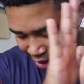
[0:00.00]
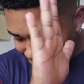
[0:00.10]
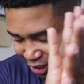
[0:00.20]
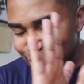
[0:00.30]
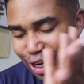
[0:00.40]

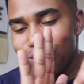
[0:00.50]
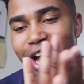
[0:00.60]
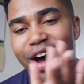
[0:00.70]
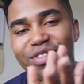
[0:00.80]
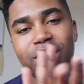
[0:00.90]
Let's show
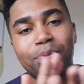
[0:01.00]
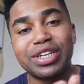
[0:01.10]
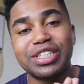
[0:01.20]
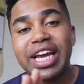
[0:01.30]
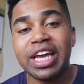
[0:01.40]
love and
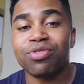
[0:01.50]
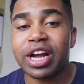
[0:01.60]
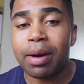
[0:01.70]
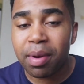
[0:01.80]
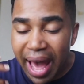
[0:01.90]
appreciate him for
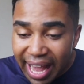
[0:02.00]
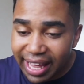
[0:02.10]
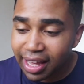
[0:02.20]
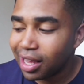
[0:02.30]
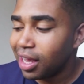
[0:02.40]
coming back.
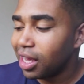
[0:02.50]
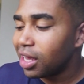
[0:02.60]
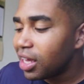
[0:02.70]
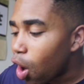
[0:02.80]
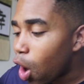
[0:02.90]

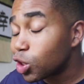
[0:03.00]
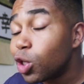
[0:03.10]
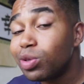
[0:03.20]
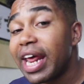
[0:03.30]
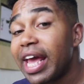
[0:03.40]
He
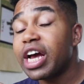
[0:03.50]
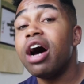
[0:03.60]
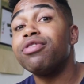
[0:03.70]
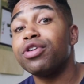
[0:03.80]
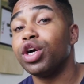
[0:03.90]
also did a
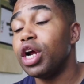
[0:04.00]
cover,